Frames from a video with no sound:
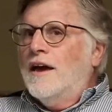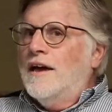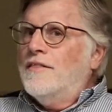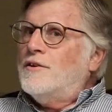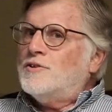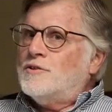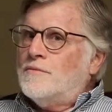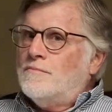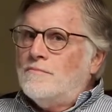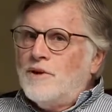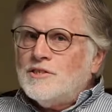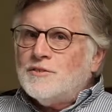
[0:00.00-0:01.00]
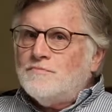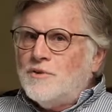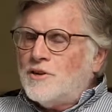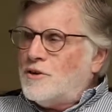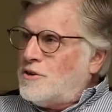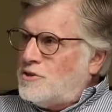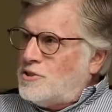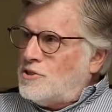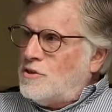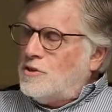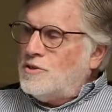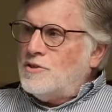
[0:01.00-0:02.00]
and those are much bigger
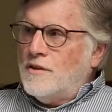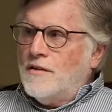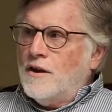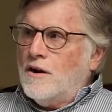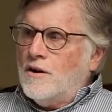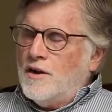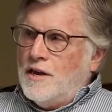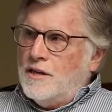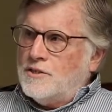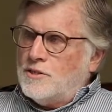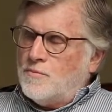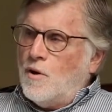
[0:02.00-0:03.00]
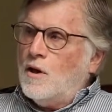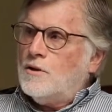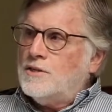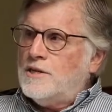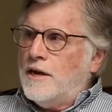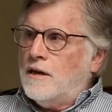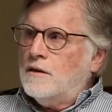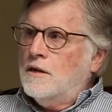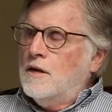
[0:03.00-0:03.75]
concerns than they are in a smaller town